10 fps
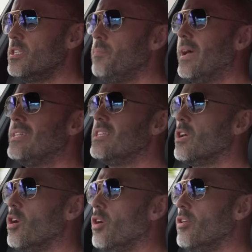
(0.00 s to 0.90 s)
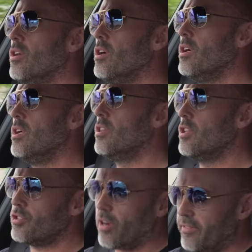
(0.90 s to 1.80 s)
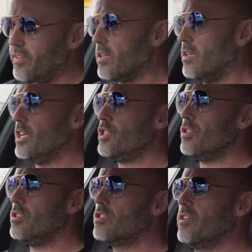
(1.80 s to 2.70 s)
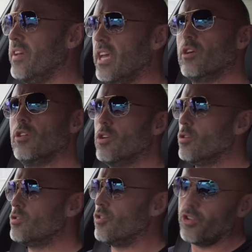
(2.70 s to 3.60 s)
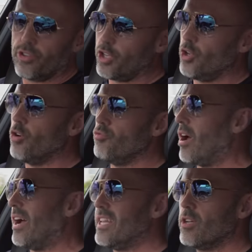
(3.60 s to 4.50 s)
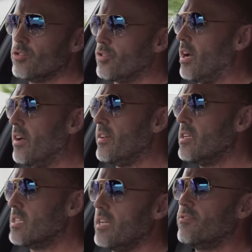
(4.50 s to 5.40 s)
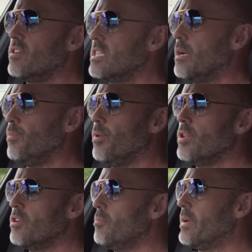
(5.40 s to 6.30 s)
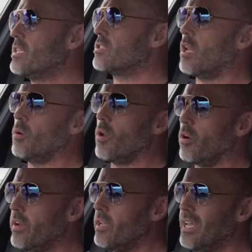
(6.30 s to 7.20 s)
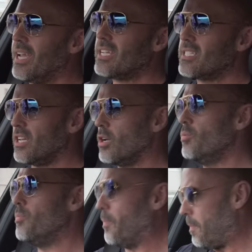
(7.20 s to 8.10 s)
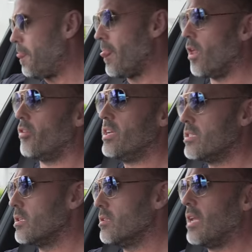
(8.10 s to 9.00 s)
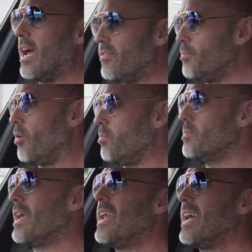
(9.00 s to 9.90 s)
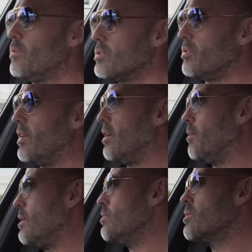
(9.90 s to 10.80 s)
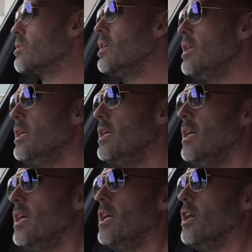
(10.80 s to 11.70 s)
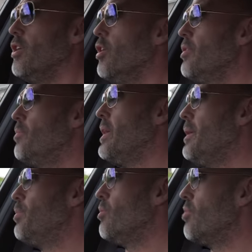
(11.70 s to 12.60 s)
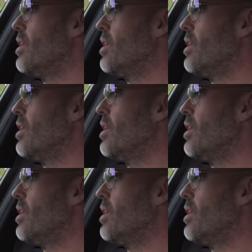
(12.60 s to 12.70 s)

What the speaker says: depending on the traffic conditions, the vehicle that you're riding or driving. Say, for example, you're a big slow lorry. Yes, I know lorries can have a problem getting out into roundabouts. And other people